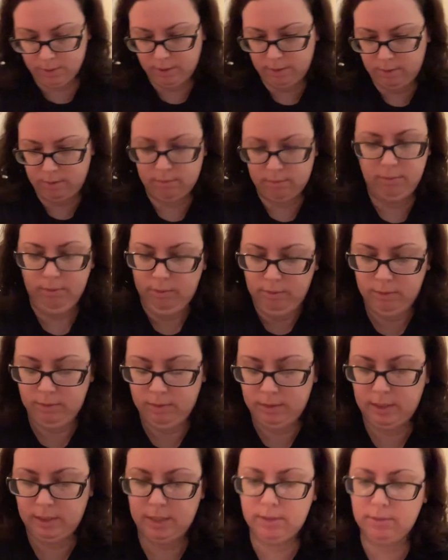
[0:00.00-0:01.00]
you,
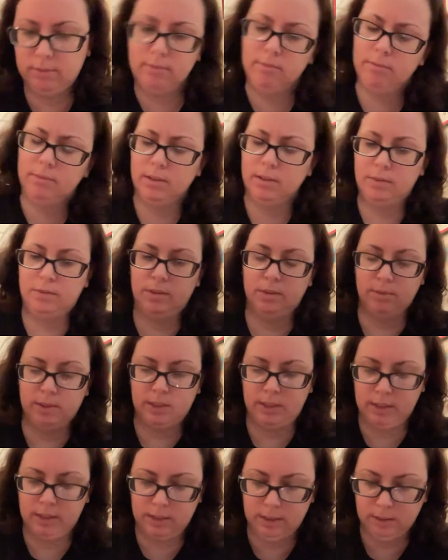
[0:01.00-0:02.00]
I don't know if you're
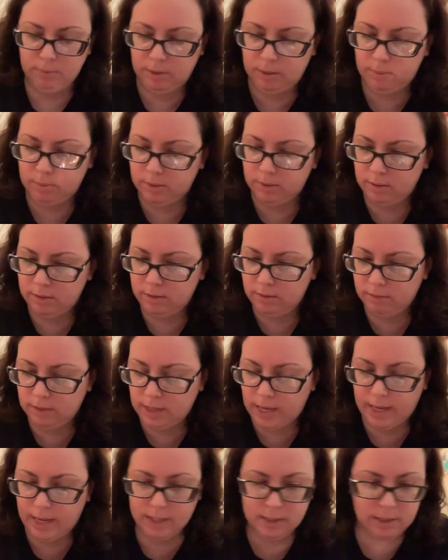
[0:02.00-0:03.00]
really going to get people to do
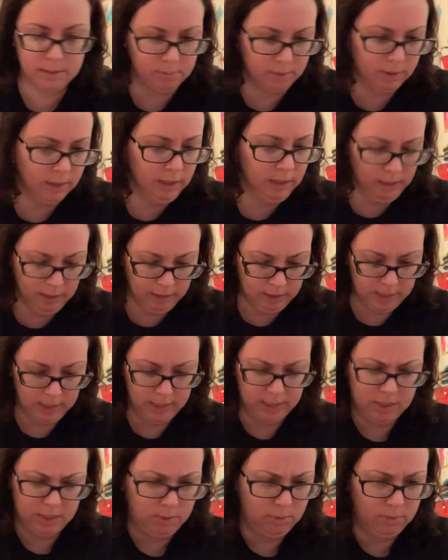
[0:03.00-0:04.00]
that, but
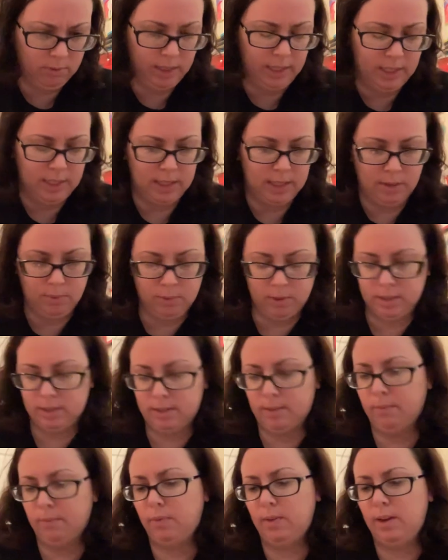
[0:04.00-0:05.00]
that's cool. I guess they want
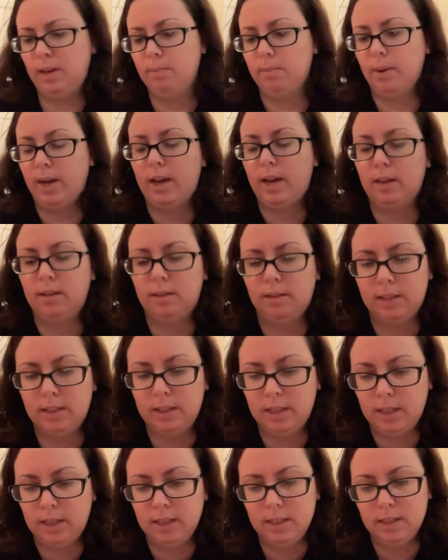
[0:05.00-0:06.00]
some feedback on
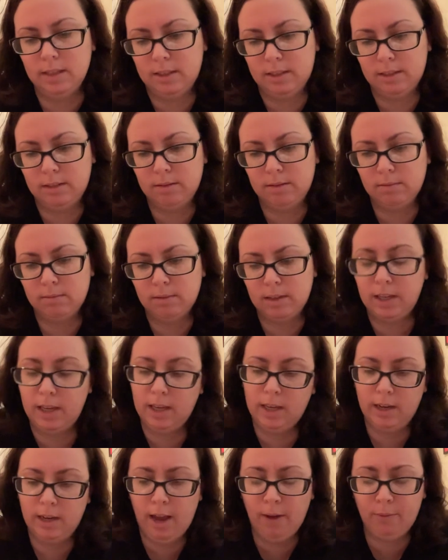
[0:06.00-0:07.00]
these,
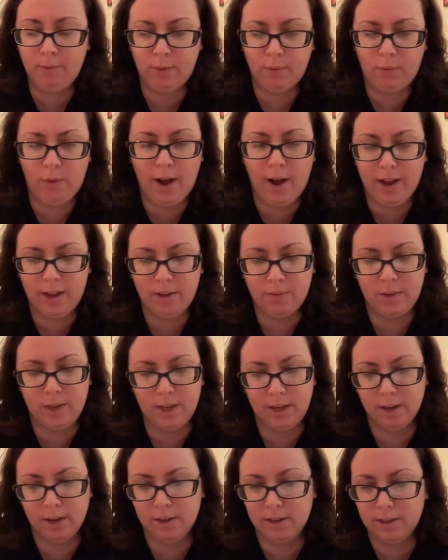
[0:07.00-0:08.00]
again, after five
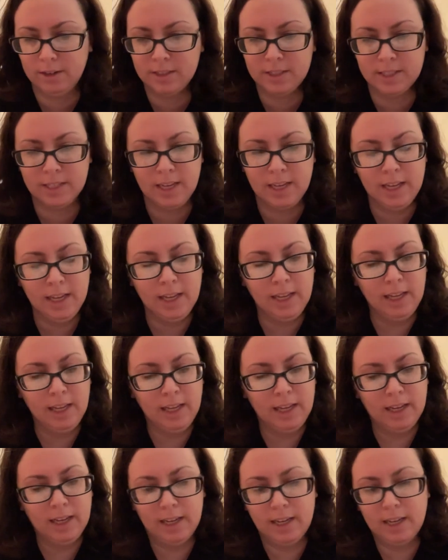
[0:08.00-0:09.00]
years.
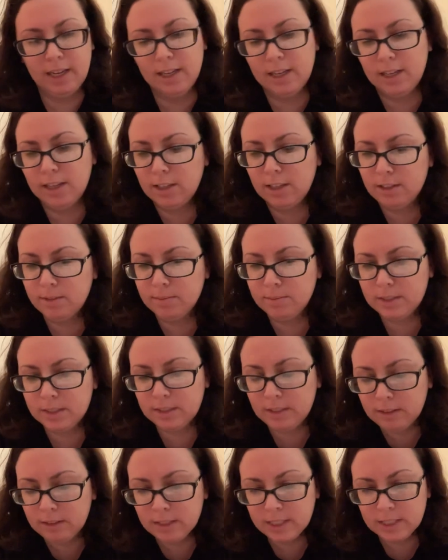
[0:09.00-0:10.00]
Um,
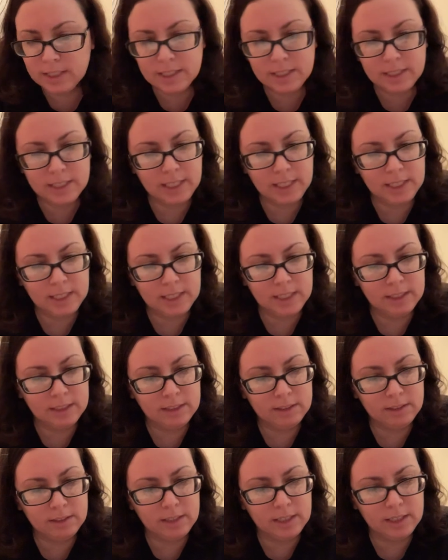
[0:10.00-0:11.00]
so let's take a
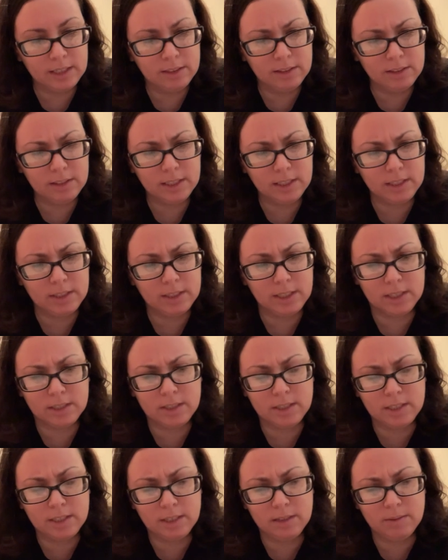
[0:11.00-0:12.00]
look here. Looks like, yeah,
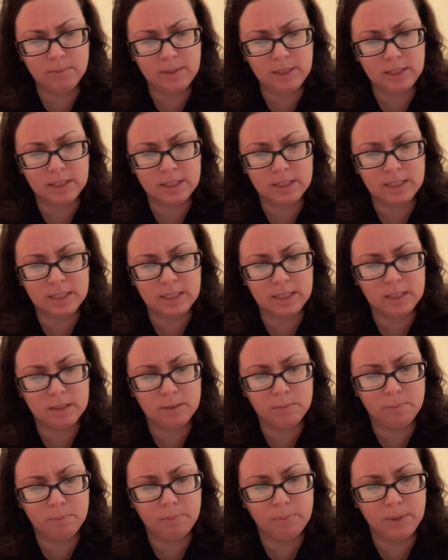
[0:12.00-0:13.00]
she's going to be a...
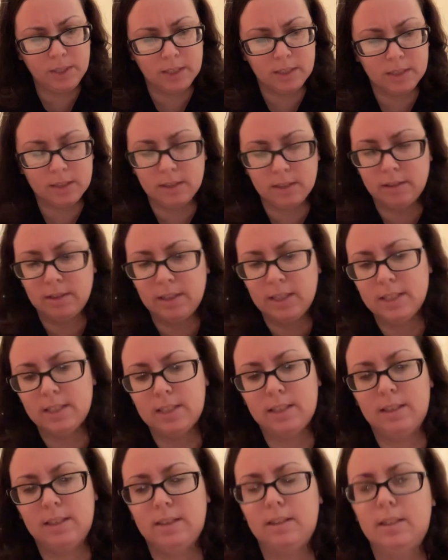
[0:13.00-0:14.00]
It. They're not
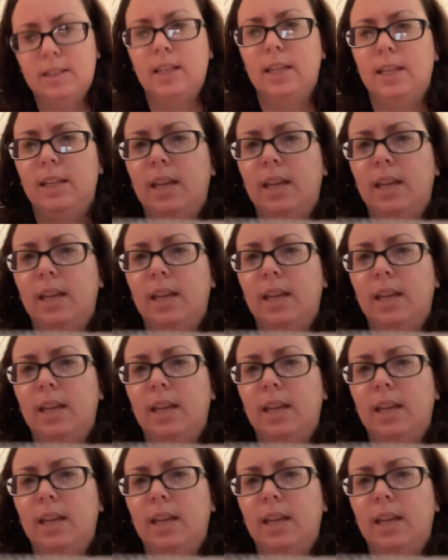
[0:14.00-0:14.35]
saying